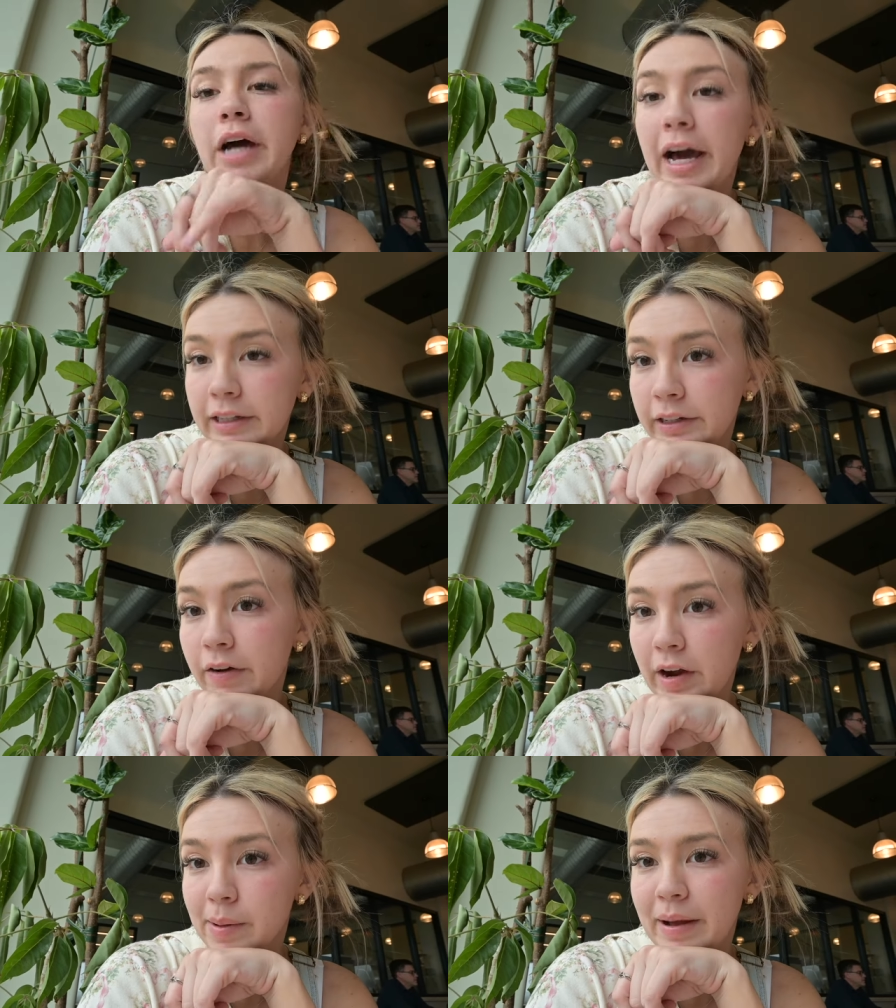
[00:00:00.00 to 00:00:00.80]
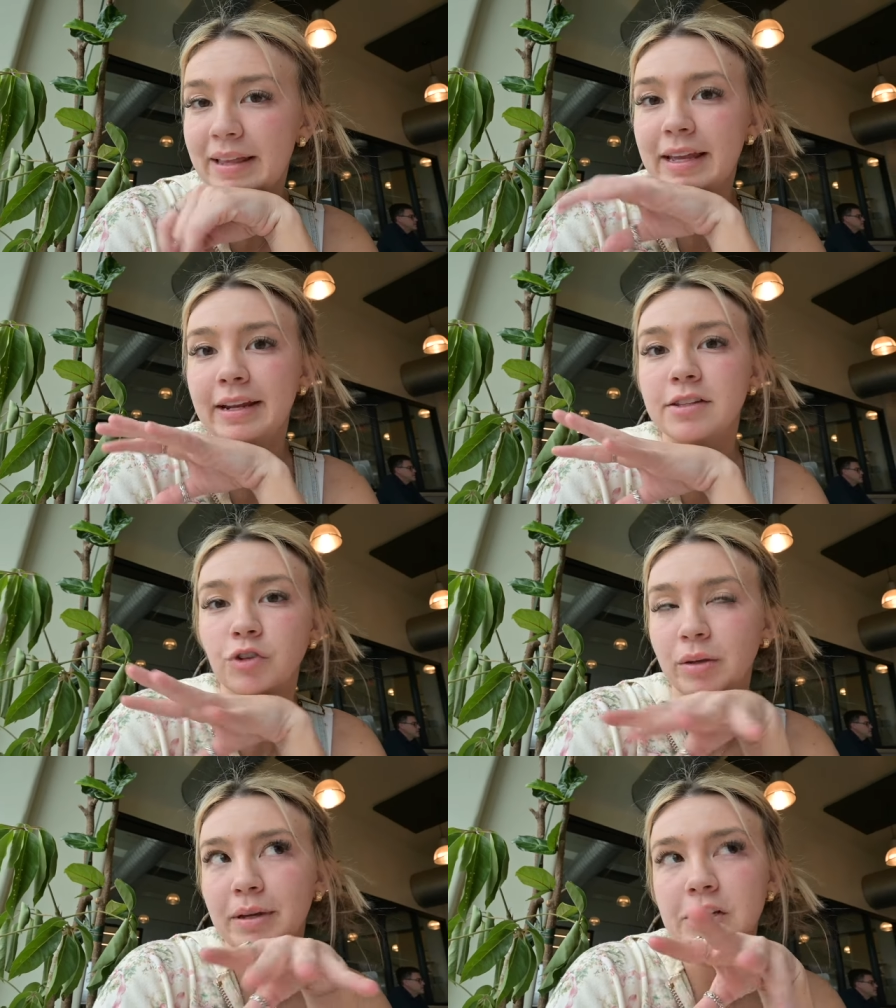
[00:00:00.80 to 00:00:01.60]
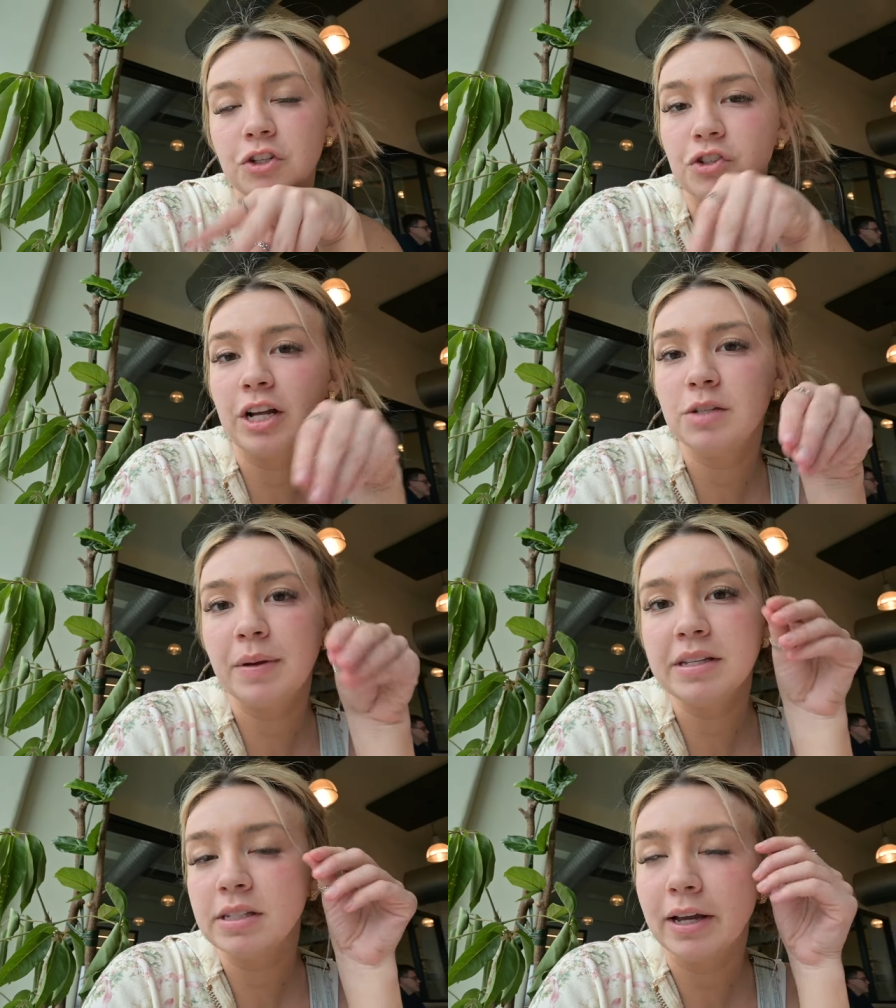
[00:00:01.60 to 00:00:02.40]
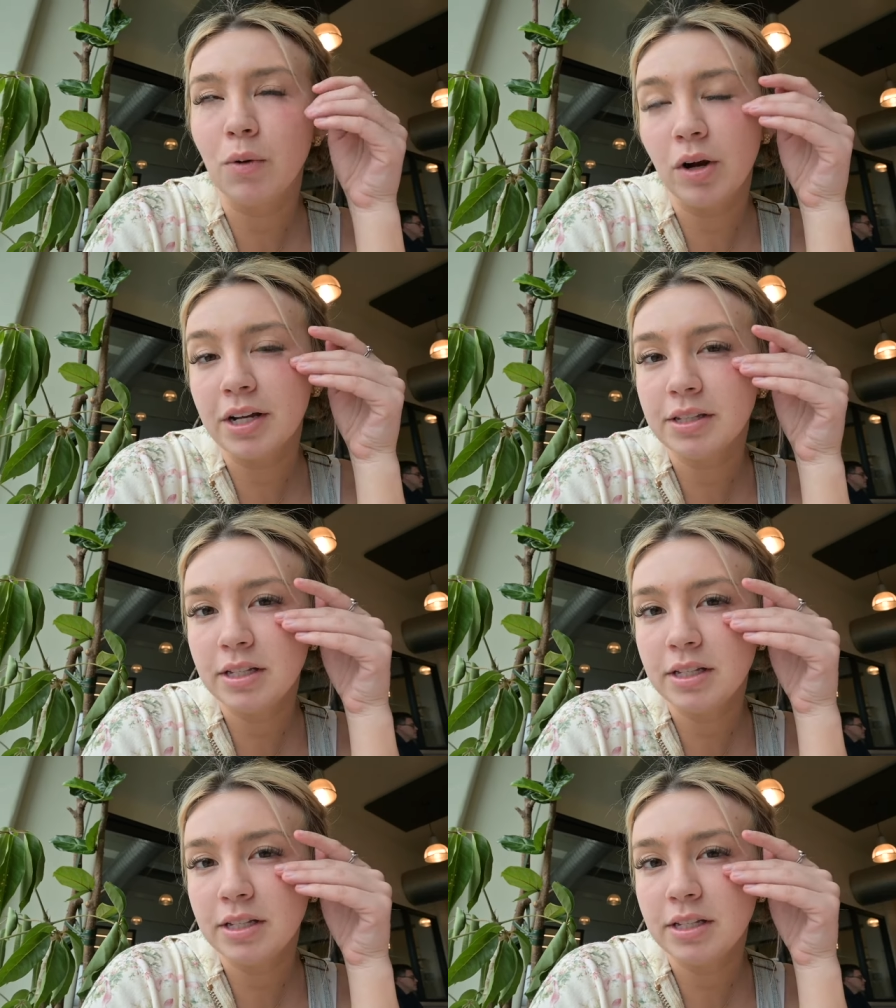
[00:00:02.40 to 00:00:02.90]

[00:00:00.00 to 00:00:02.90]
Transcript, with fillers: Highly recommend, and it's really big, so there's a lot of space to like work and